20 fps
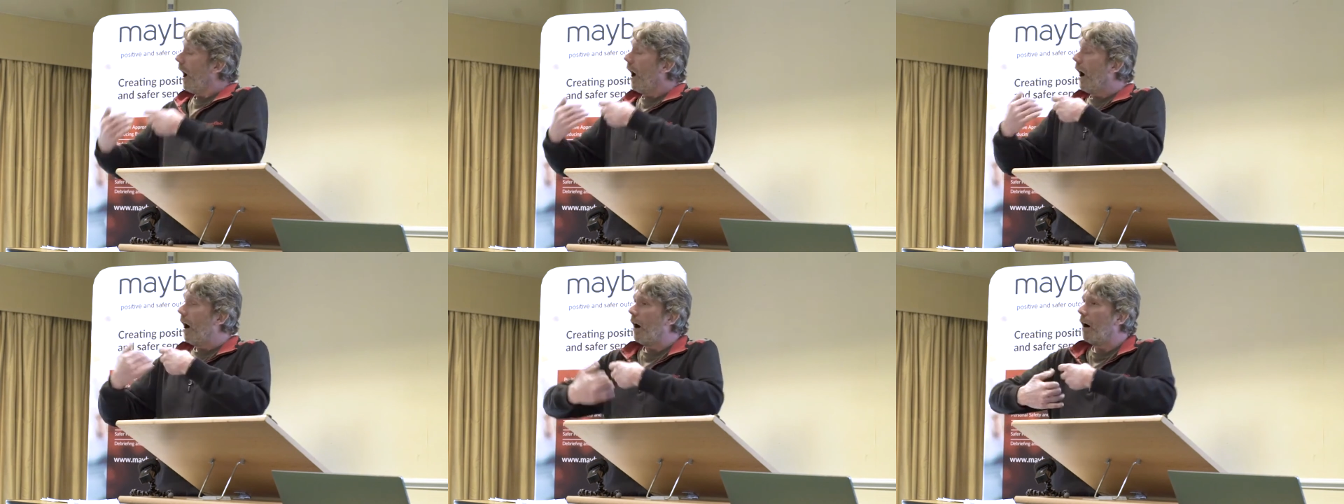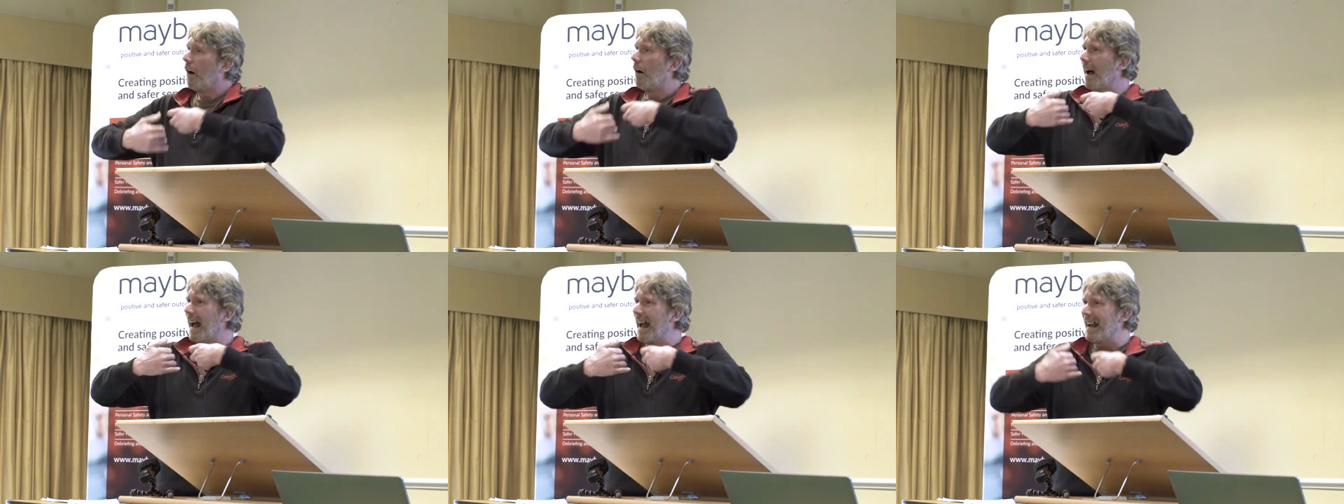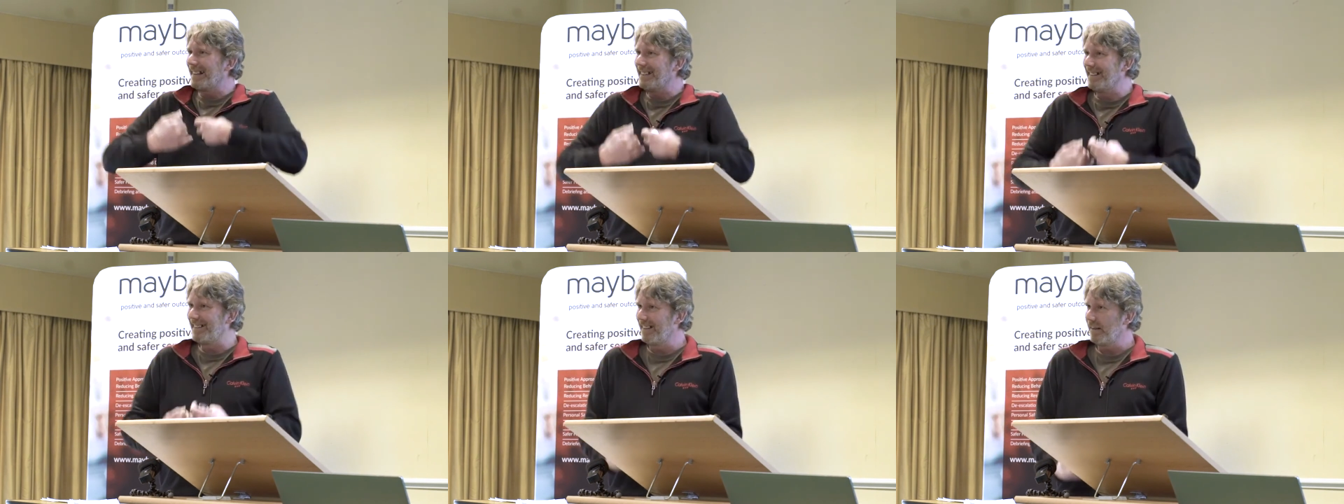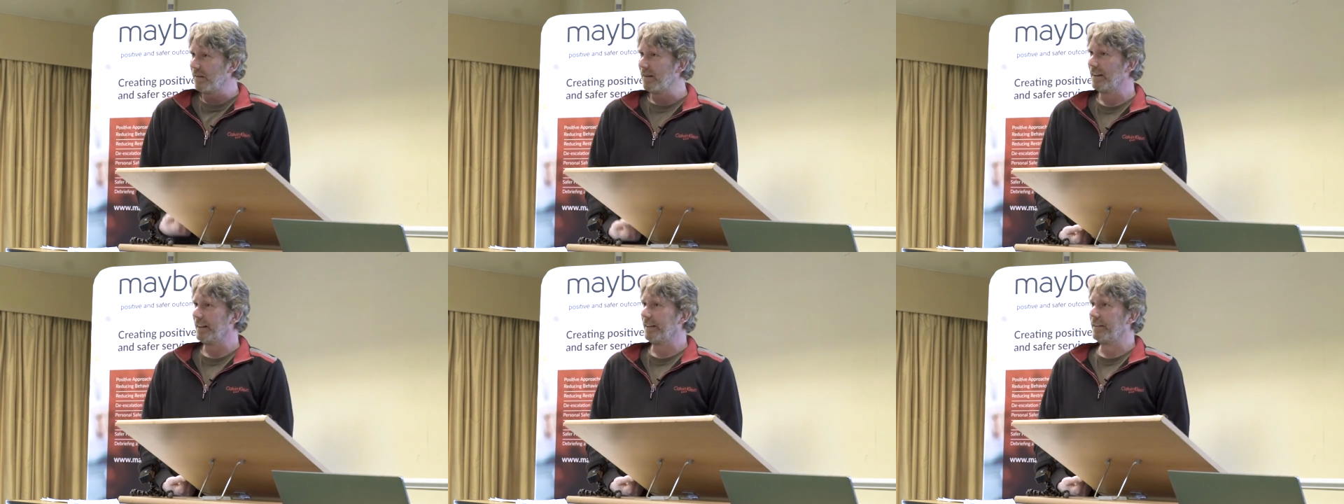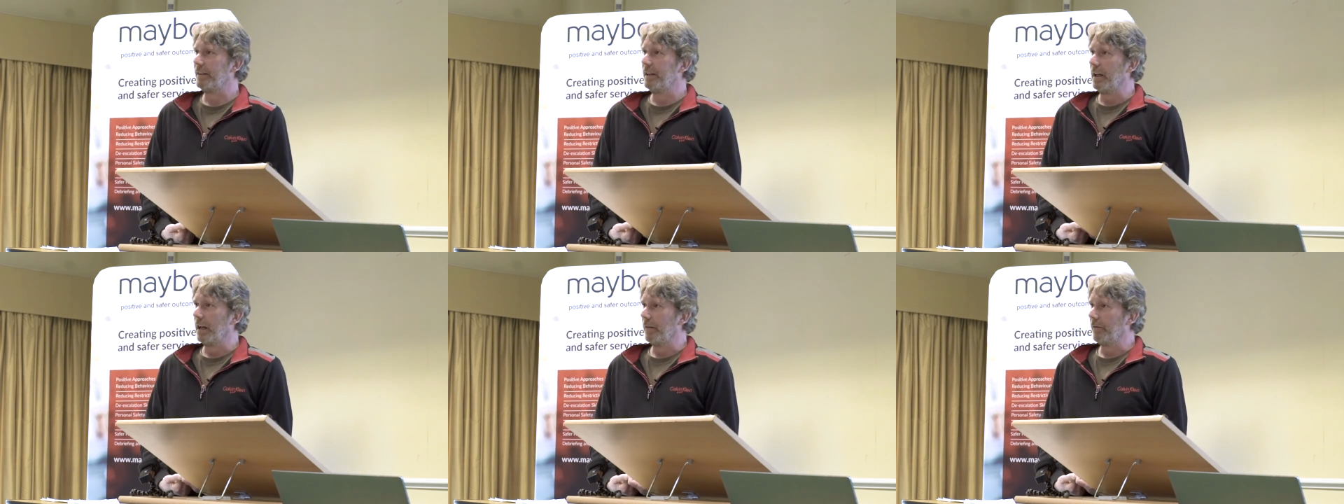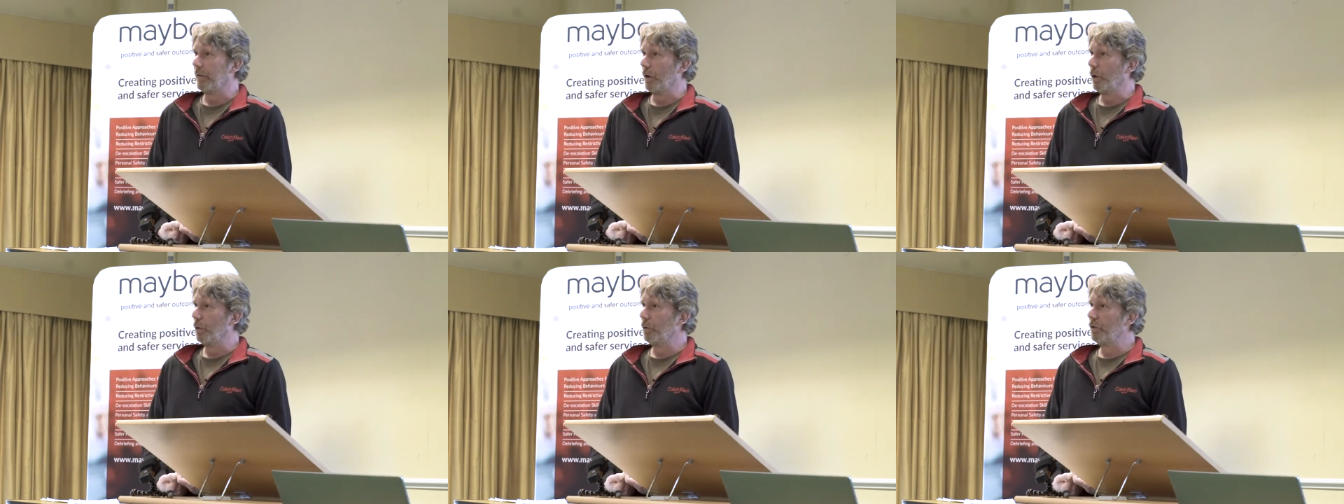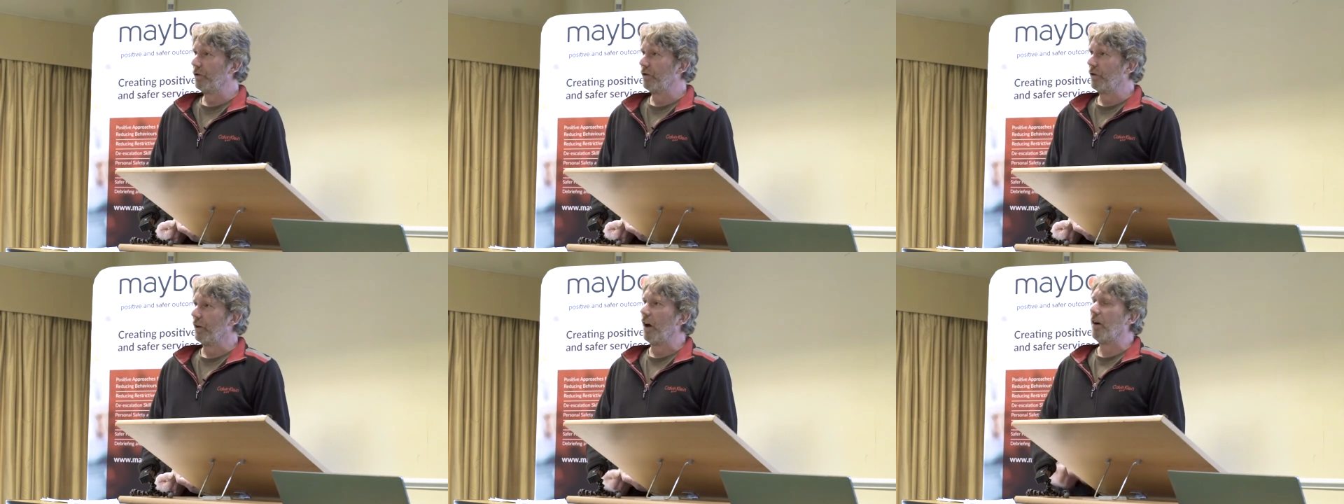our anxiety
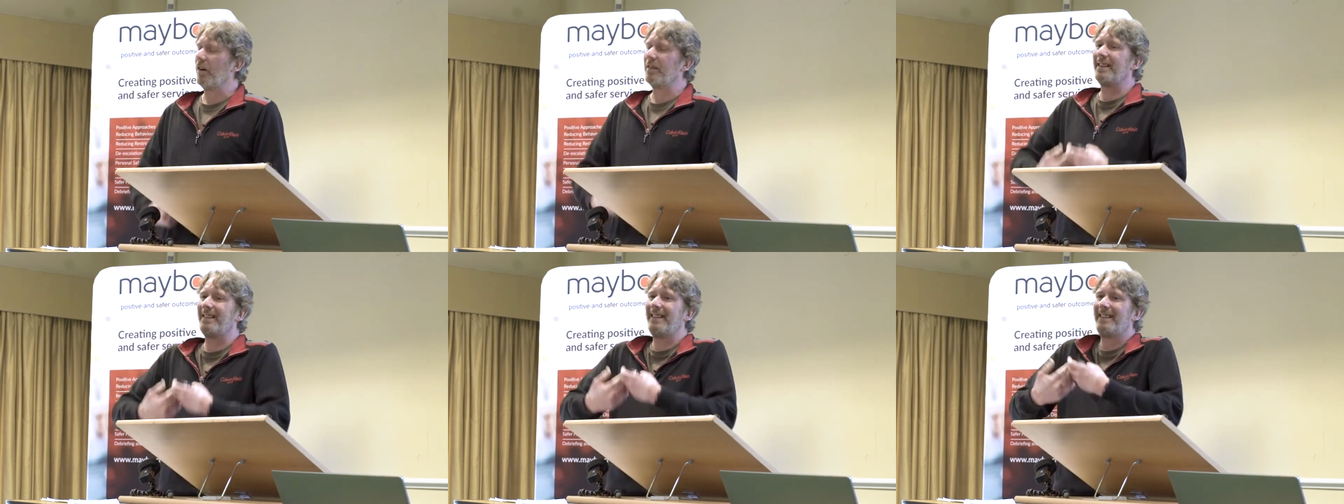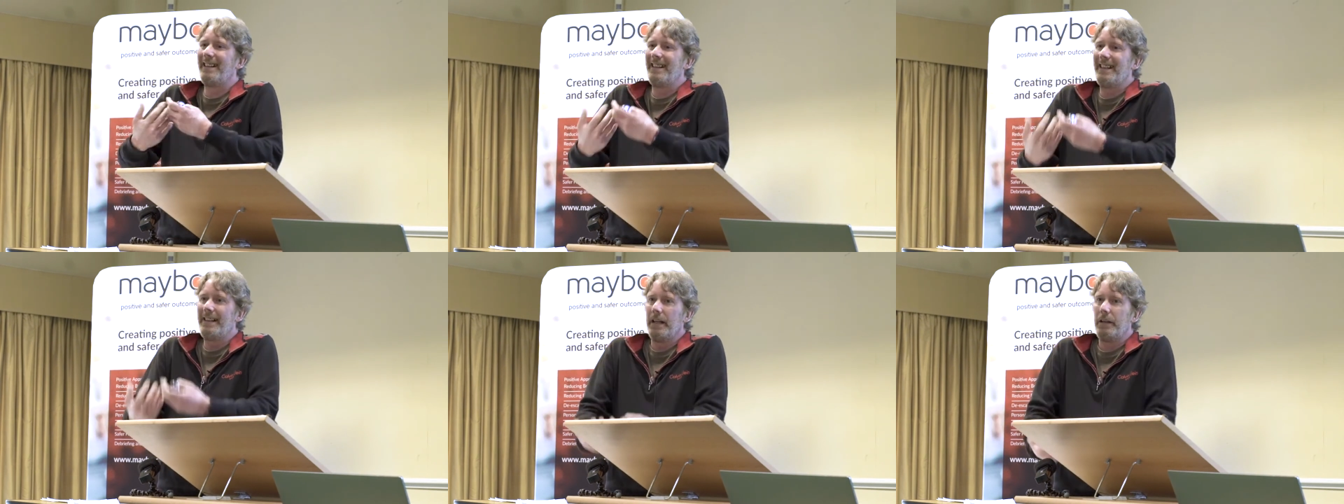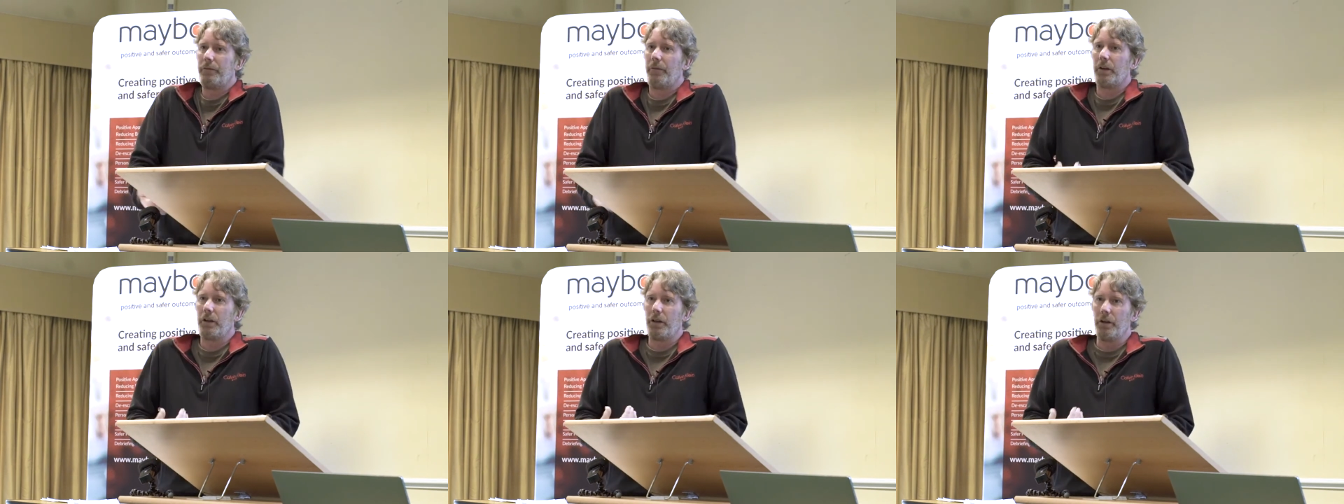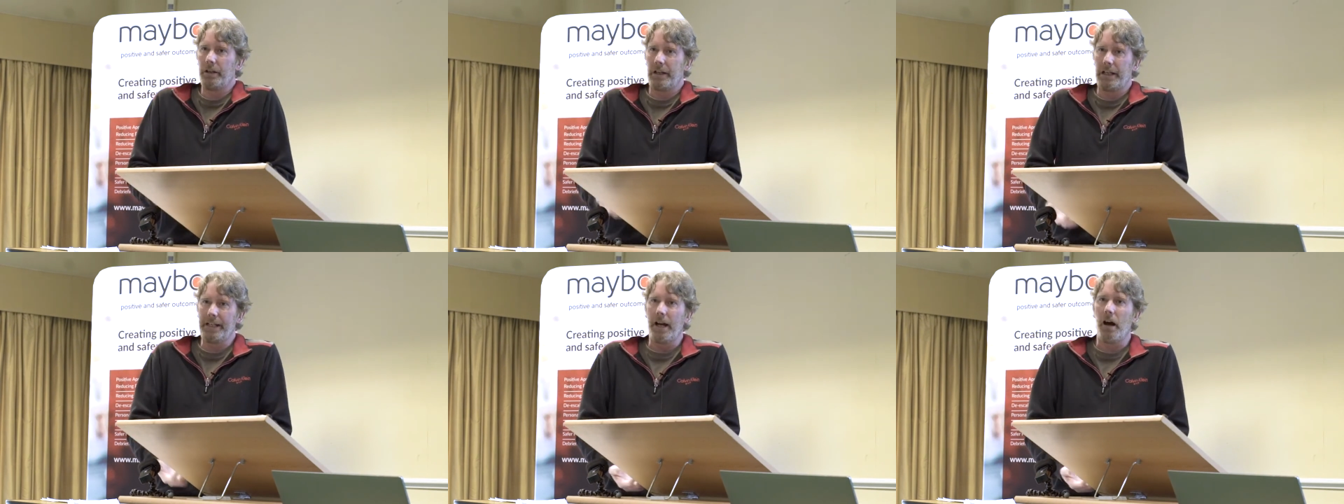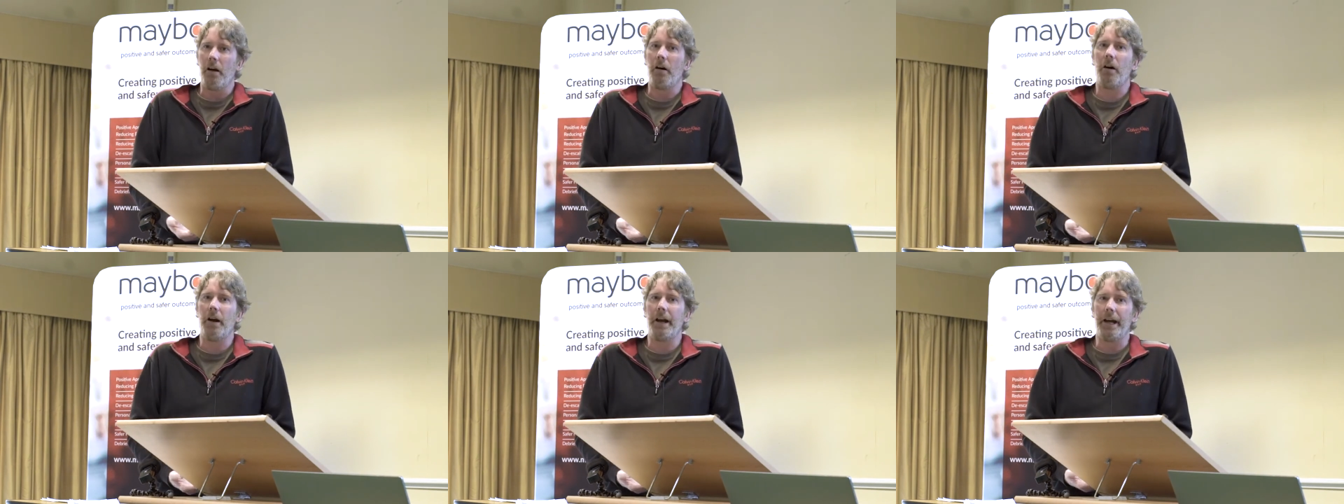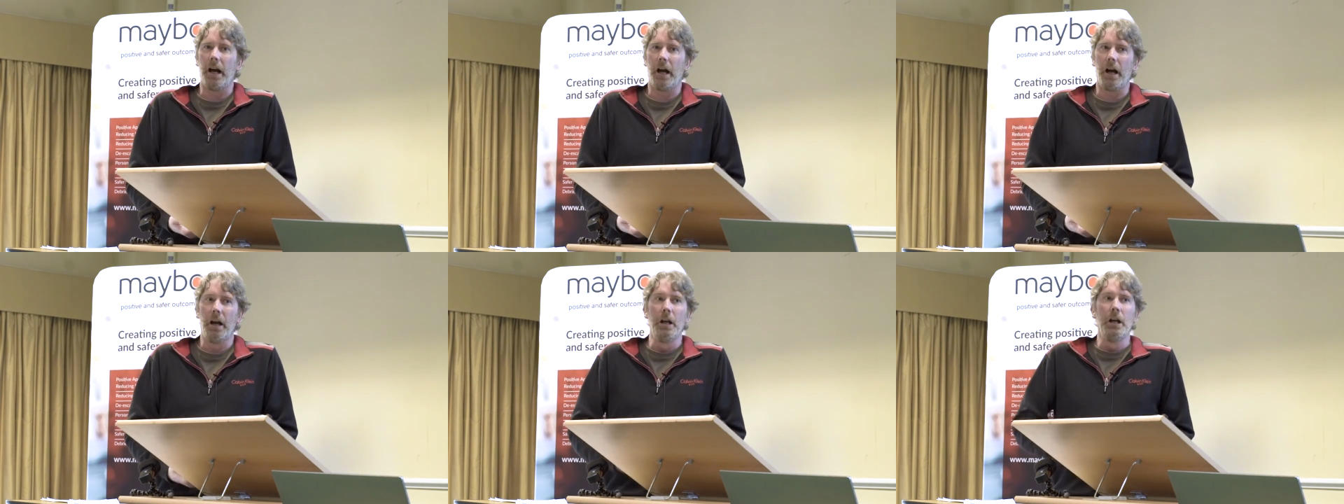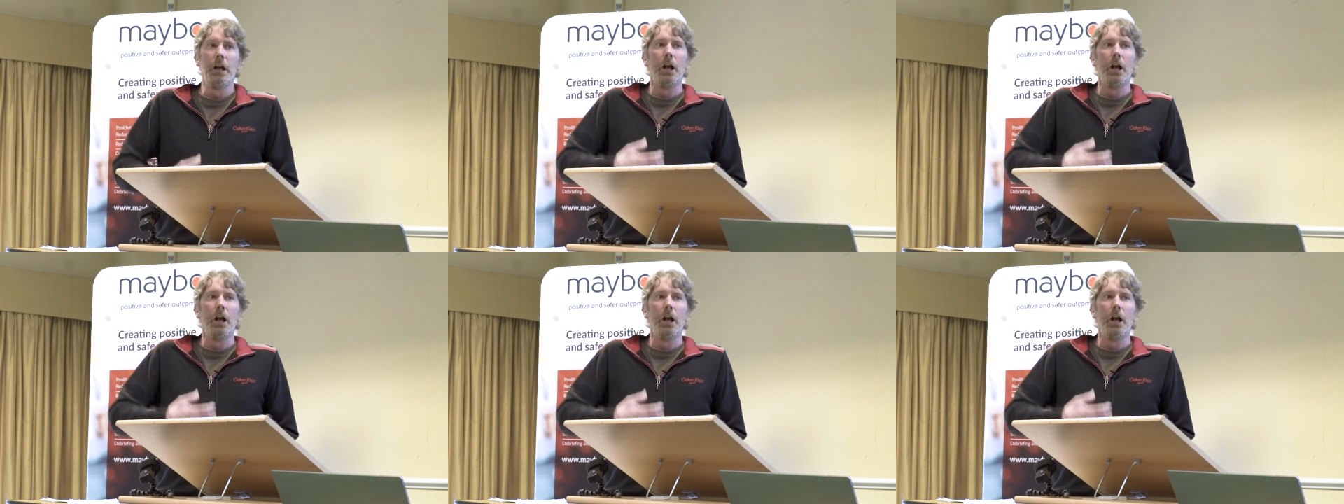levels are significantly higher.